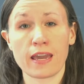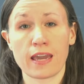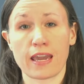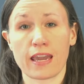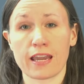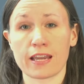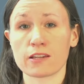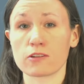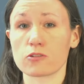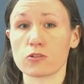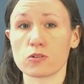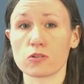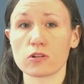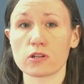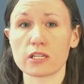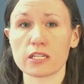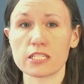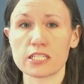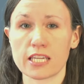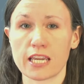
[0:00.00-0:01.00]
and Google
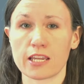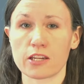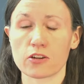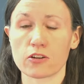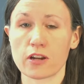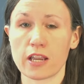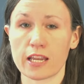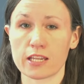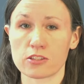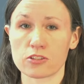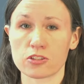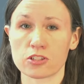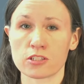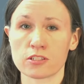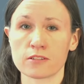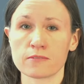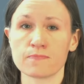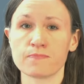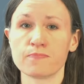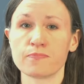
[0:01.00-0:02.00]
Container
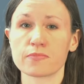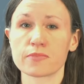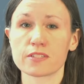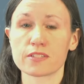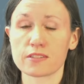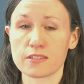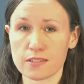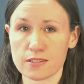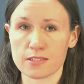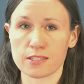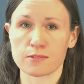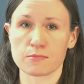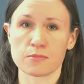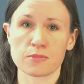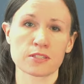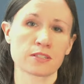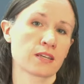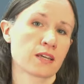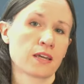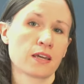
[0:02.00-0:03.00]
Engine
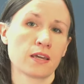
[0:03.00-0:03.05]
systems.